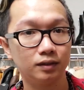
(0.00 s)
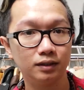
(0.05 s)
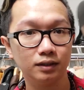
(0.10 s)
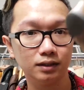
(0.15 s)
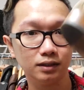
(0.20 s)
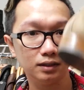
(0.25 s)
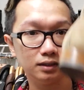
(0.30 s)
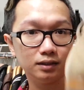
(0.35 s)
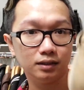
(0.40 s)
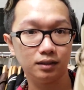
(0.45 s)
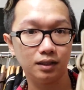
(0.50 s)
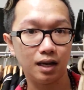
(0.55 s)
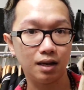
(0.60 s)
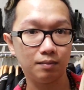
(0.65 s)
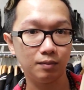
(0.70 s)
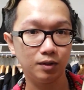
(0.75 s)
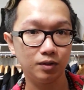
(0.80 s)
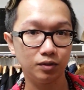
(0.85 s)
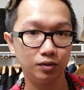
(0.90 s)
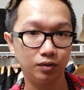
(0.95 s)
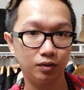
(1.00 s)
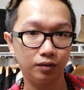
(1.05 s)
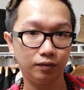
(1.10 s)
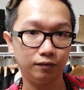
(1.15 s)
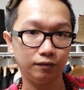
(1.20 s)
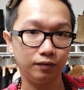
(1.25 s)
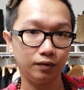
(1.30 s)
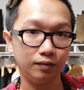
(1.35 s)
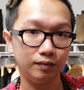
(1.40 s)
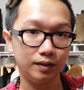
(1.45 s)
This is, I'm not sure
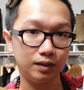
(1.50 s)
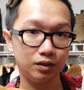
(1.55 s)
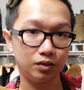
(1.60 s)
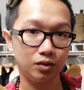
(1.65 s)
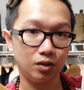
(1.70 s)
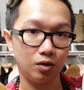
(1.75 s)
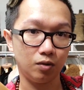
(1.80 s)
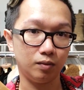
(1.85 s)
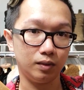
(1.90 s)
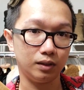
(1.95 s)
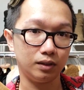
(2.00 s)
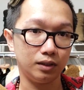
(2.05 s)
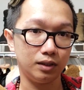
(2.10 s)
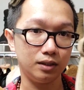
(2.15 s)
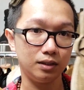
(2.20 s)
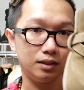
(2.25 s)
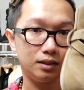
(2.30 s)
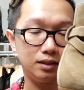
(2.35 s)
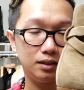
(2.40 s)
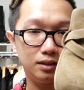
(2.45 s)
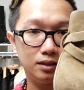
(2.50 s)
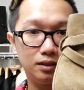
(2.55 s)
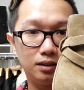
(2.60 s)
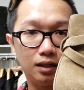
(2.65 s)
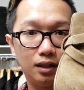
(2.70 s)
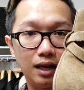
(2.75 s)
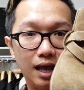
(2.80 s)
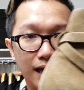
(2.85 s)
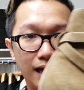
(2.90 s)
if it's show, but this is the